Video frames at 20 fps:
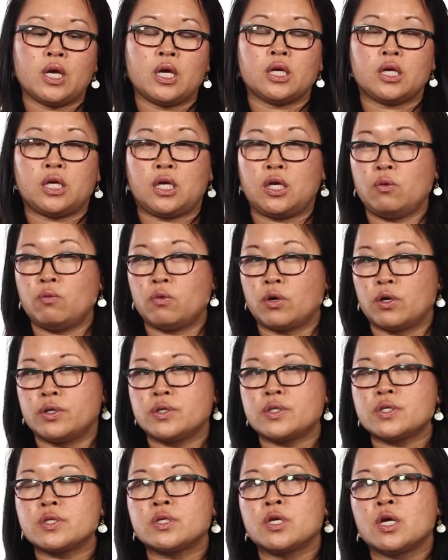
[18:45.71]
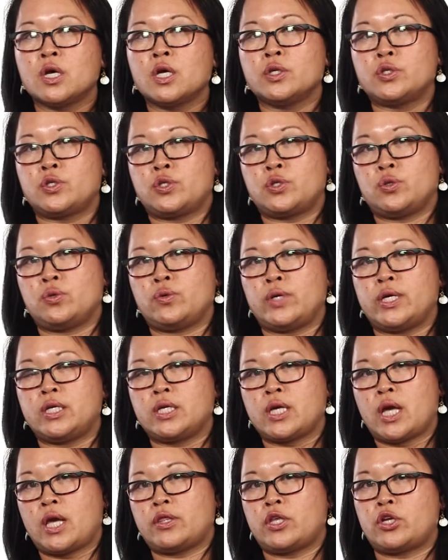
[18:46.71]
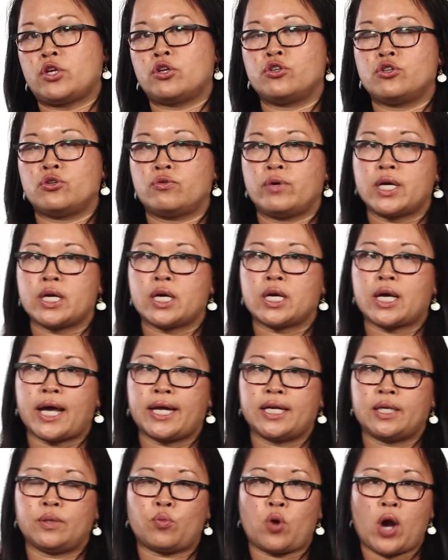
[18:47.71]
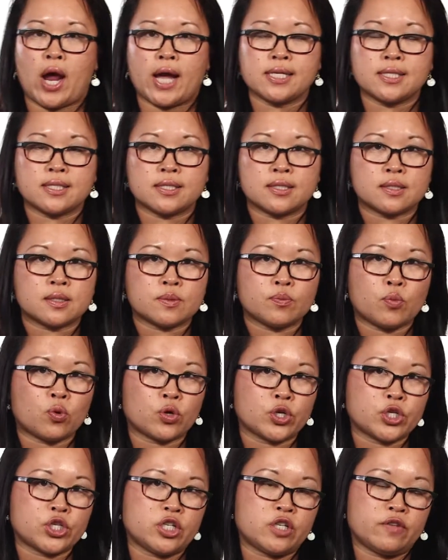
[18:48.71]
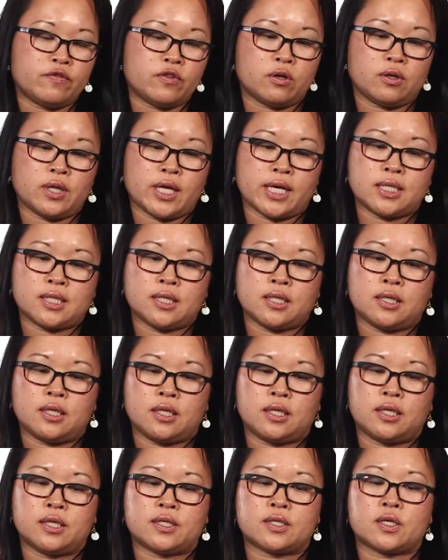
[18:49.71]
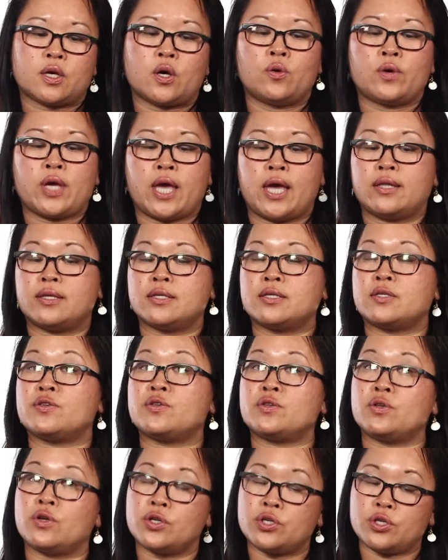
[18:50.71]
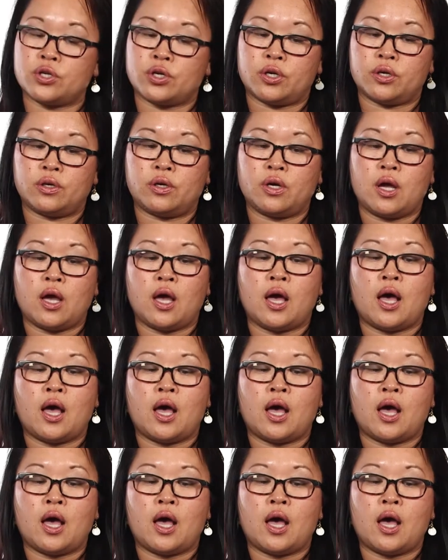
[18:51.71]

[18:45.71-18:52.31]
Key words to indicate that you're doing a guided practice portion of your lesson is, okay, this is your turn.